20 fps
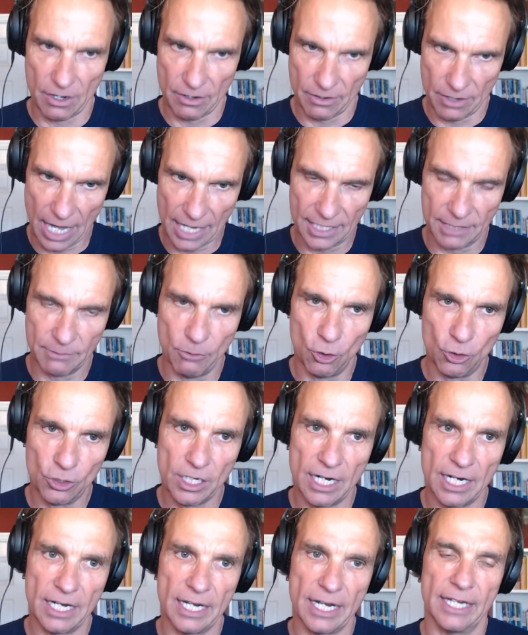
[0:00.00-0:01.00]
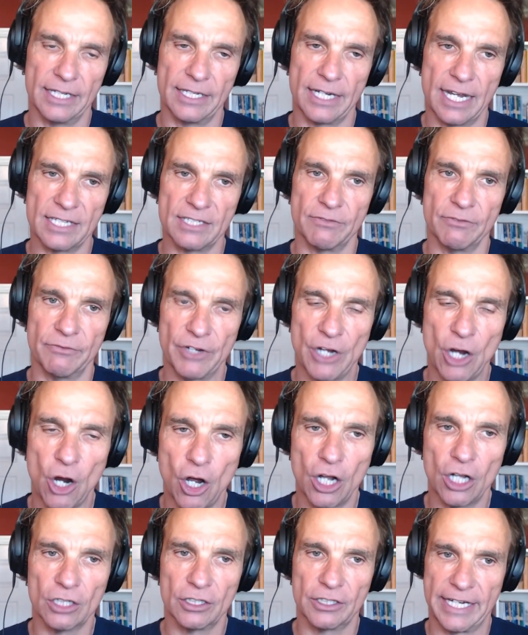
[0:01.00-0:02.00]
Animoca and us, we
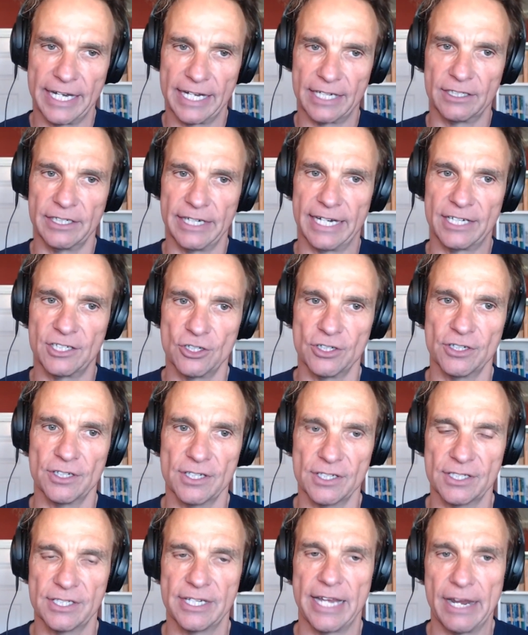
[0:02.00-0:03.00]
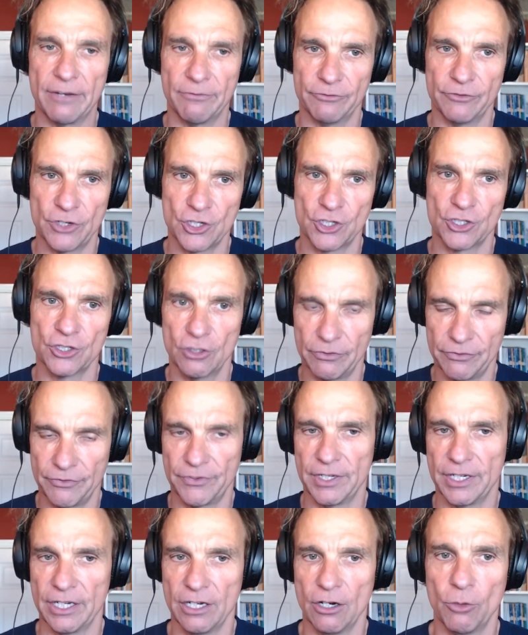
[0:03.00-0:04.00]
all carry actually the same vision of
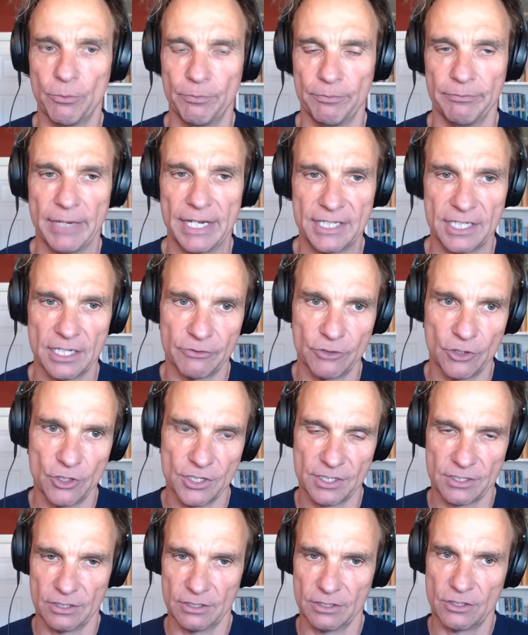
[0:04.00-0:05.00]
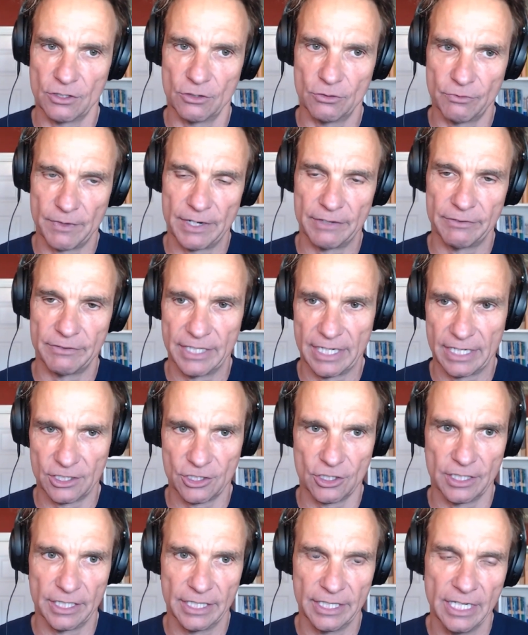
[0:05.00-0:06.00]
the Open Metaverse.
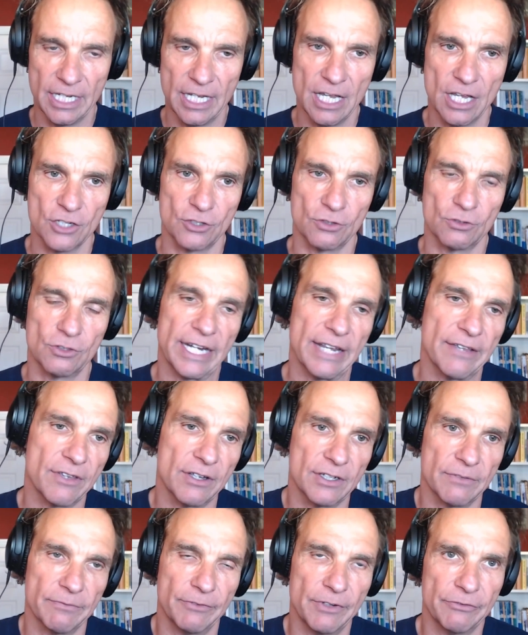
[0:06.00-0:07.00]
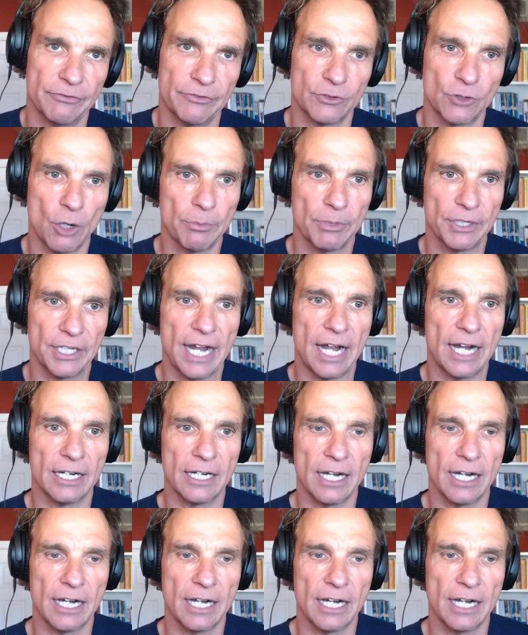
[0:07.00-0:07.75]
So together with Robbie Young,